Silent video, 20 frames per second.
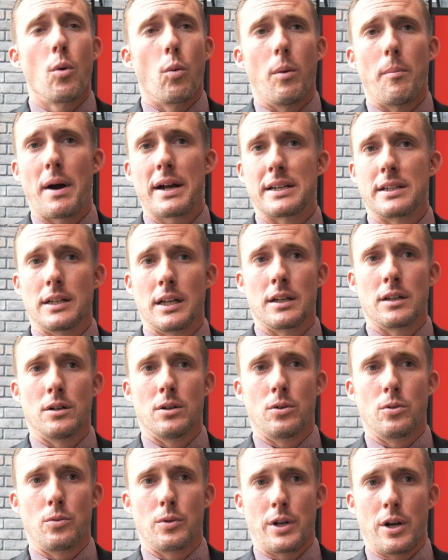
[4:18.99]
Well, Mike
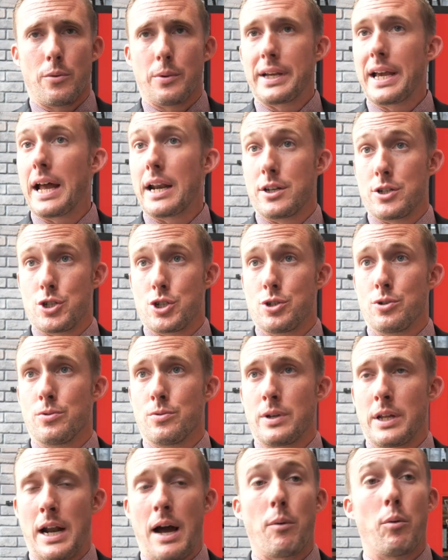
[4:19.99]
DiLiello, you know, we got in
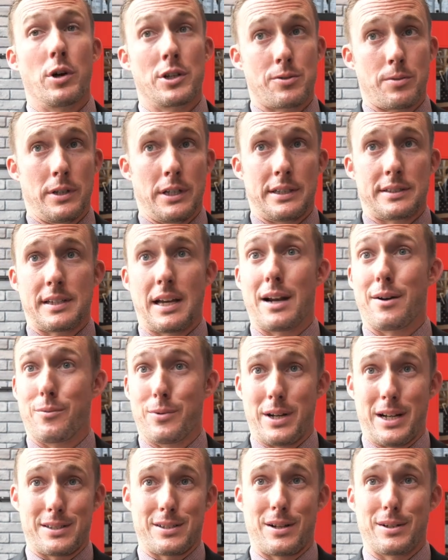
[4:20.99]
June, and I was really excited
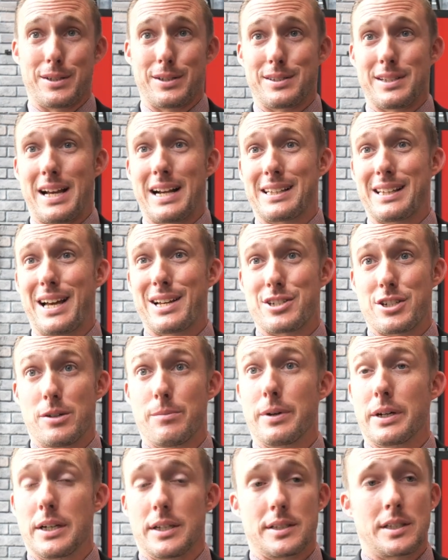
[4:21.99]
when I talked to you, yeah. Zach, last
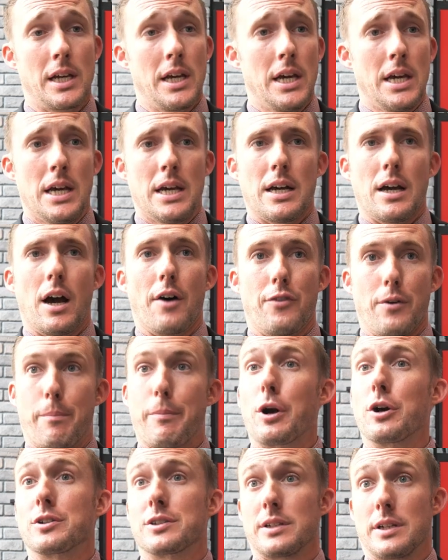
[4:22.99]
year because of the
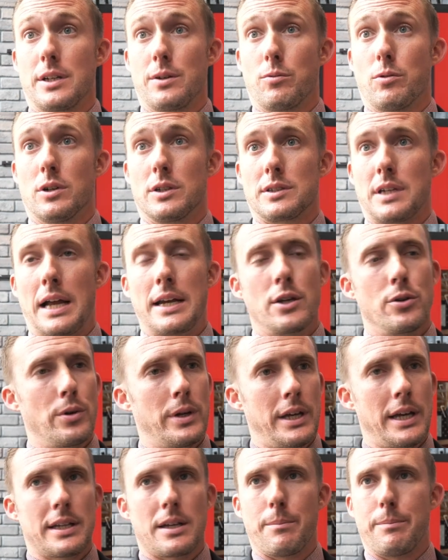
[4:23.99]
person he was. I knew
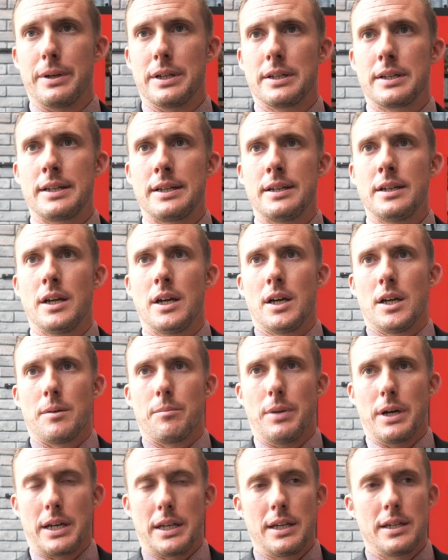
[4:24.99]
he had ability,
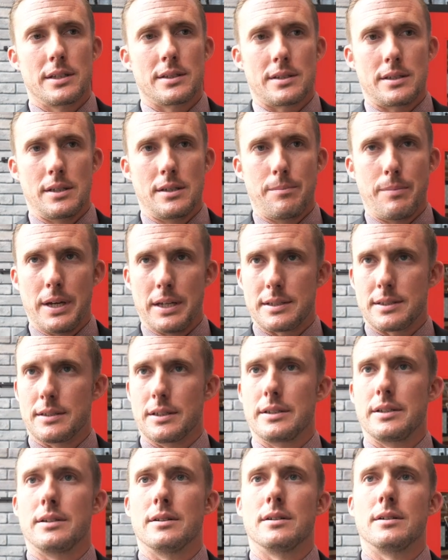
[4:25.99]
but he is the best
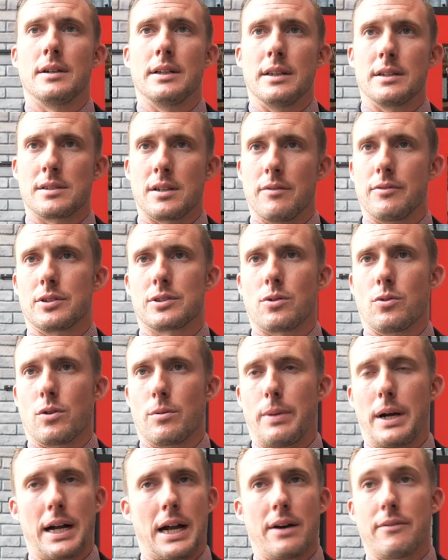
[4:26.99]
leader and the toughest
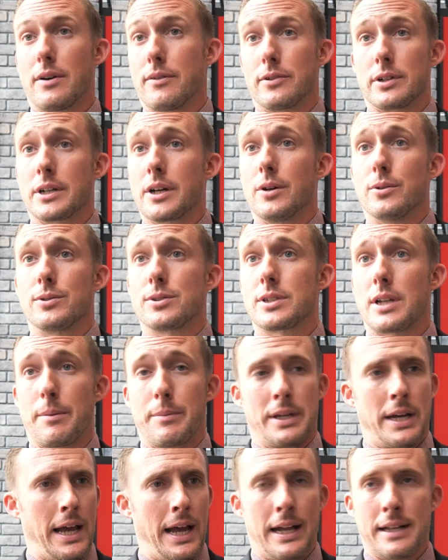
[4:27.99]
quarterback I've ever coached. I
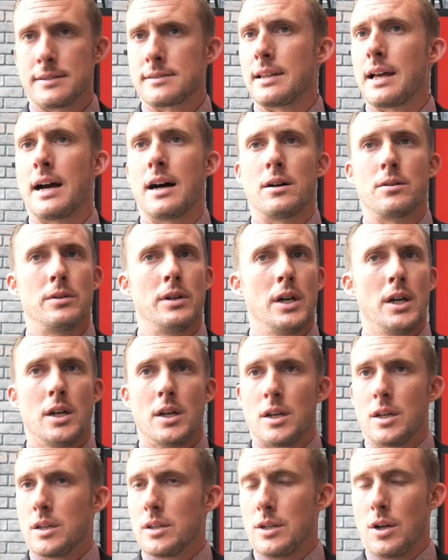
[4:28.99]
mean, hands down,
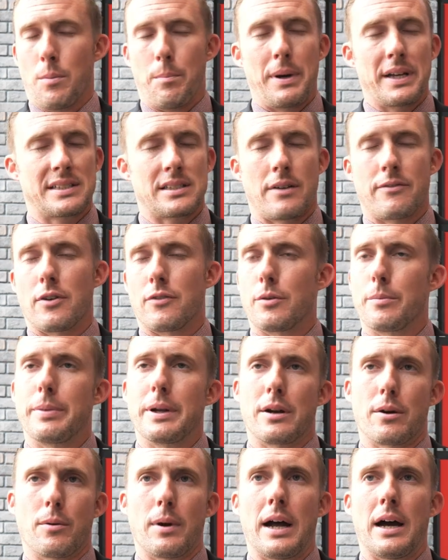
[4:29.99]
you know, best I've ever
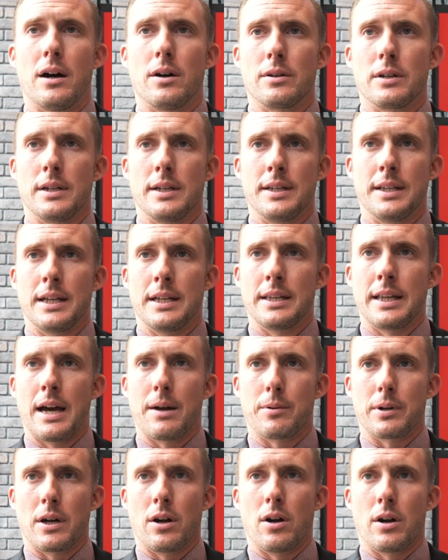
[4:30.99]
been around in
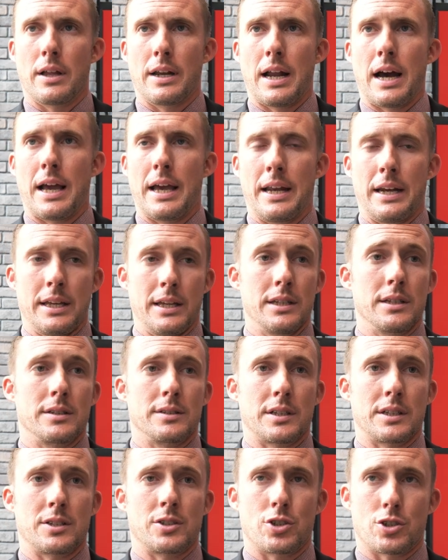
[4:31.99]
that regard, and he
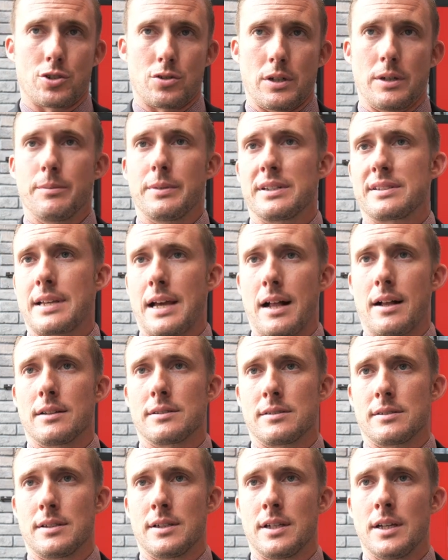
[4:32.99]
is extremely
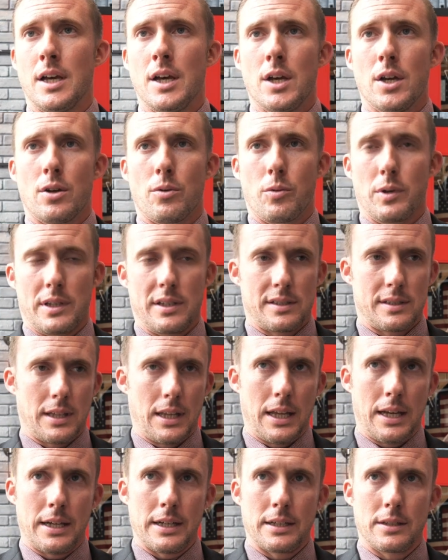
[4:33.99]
talented with his
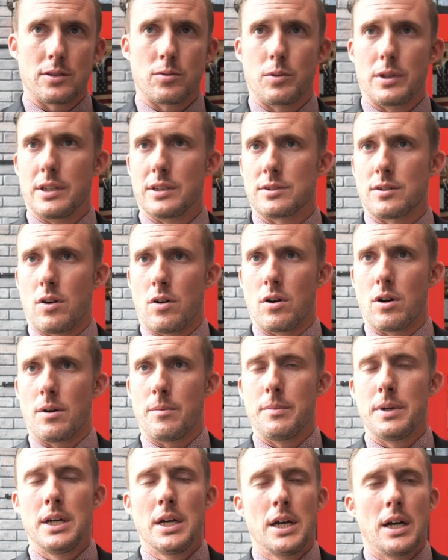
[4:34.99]
legs, with his
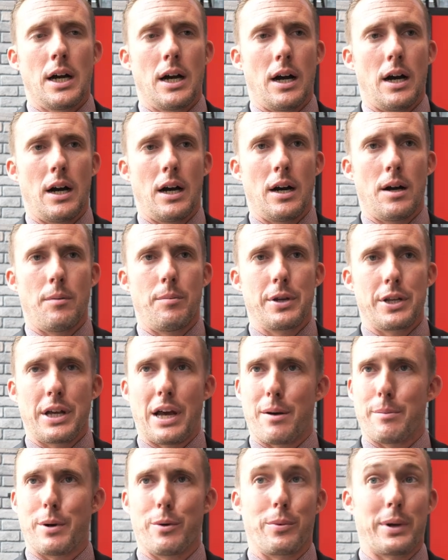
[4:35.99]
arm, but you
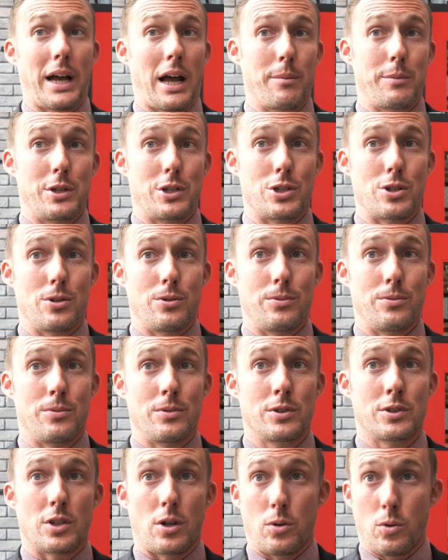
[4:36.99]
got to remember we got him in June,
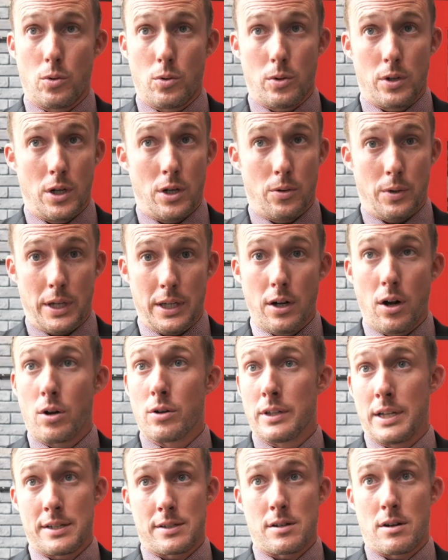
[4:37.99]
so, you know, he
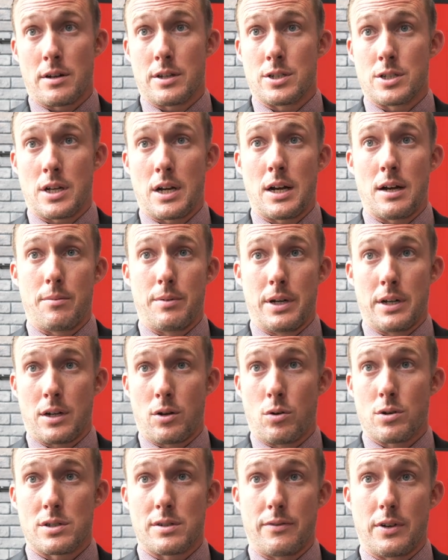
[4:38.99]
earned that starting job in a
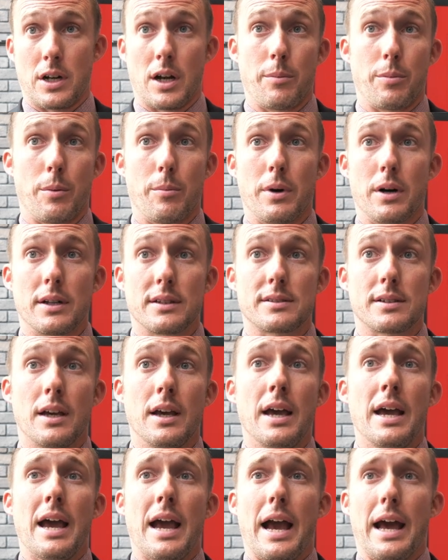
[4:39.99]
course of a couple months,
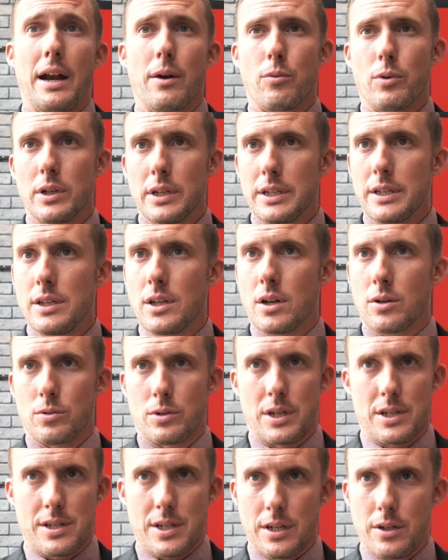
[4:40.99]
and it really, you
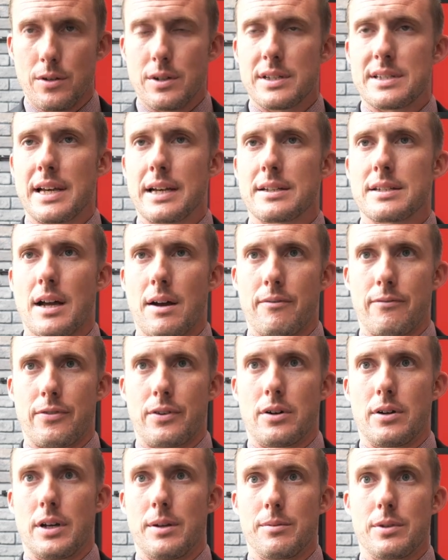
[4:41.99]
know, continued to take time
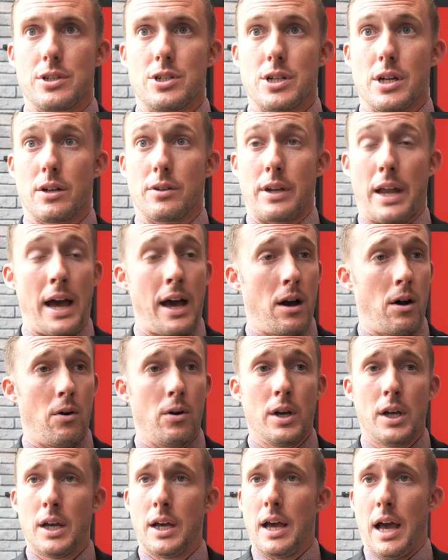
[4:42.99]
for him to gel.
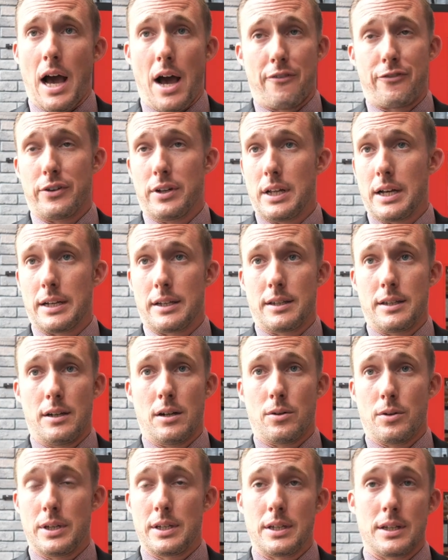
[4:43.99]
Now I feel like, you
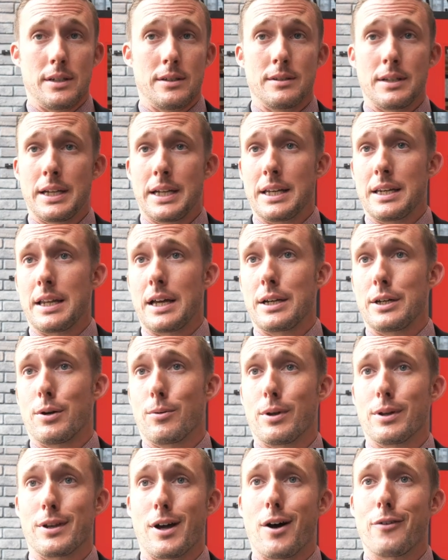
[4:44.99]
know, he can dang
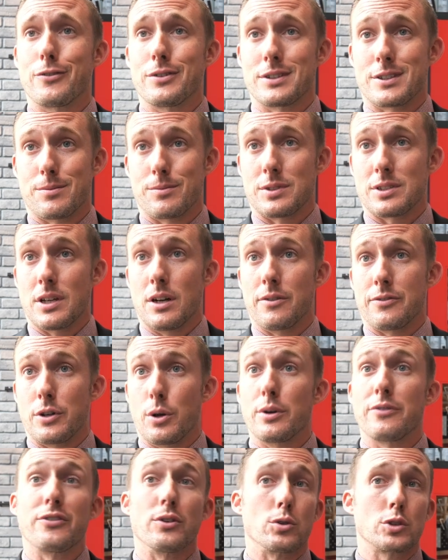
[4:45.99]
near run the offense himself. You
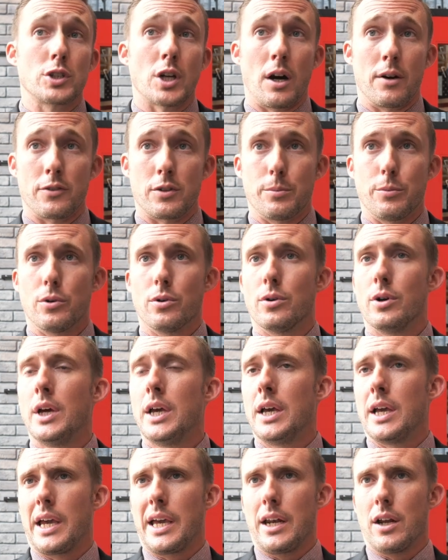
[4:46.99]
know, he feels comfortable.
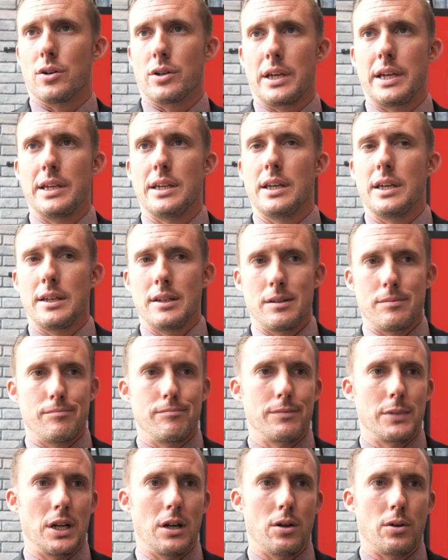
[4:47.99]
He
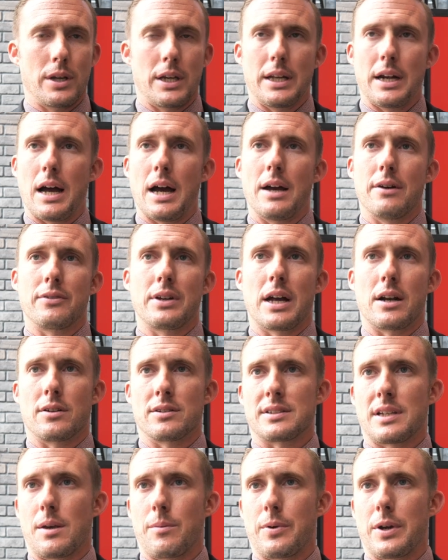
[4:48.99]
you know, he and I have gotten
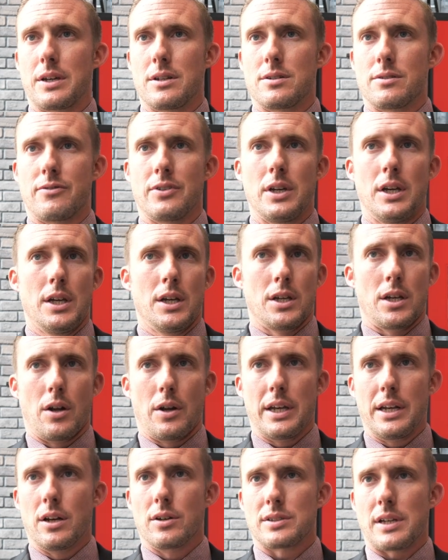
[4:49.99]
on the same page of, you
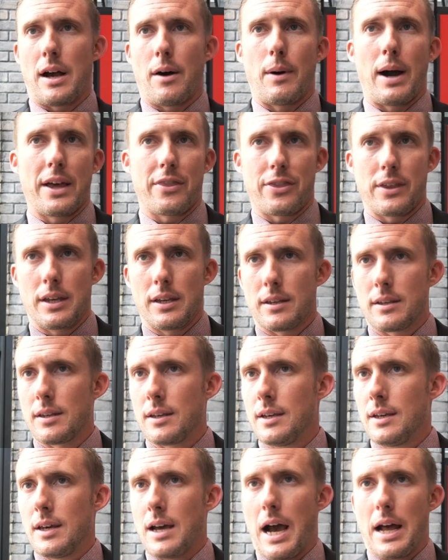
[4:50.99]
know, he knows how I
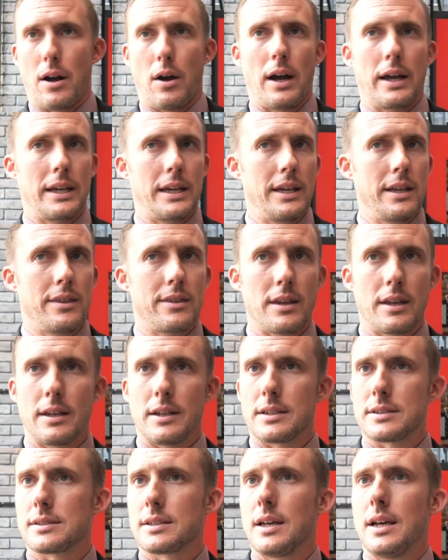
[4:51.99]
think, I know how he
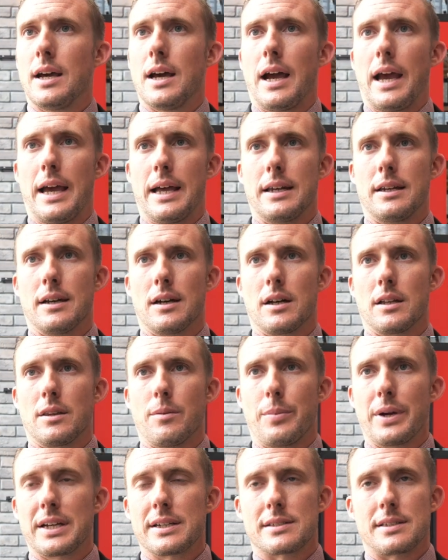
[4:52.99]
thinks, and
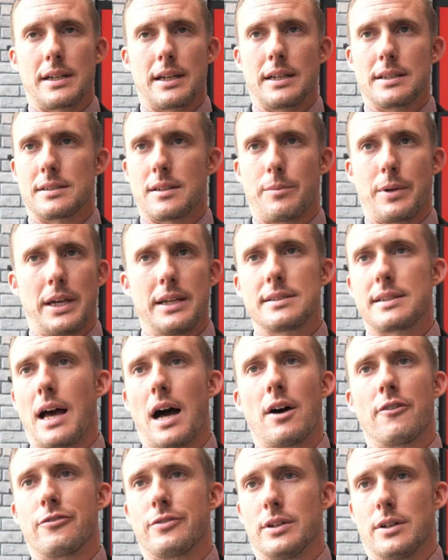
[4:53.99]
the biggest thing is, I mean, he's the
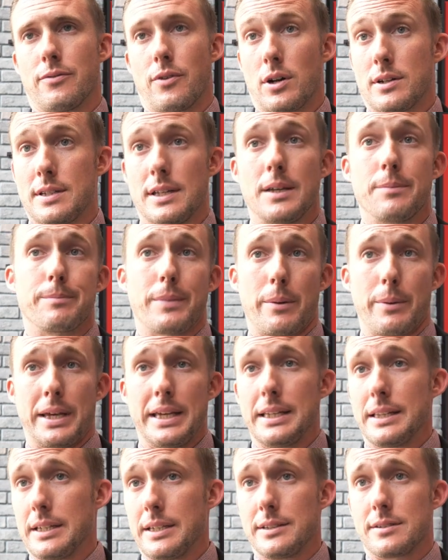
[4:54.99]
alpha of our team. I
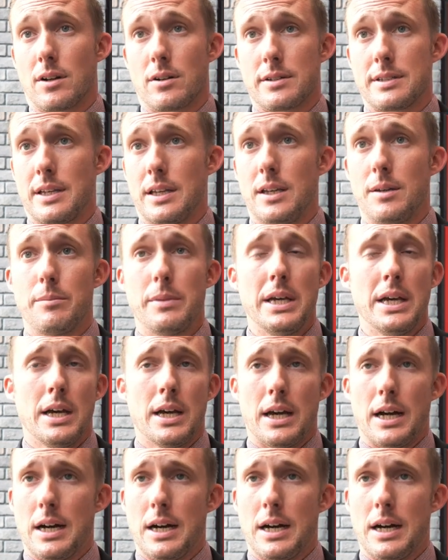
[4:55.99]
mean, he leads our team.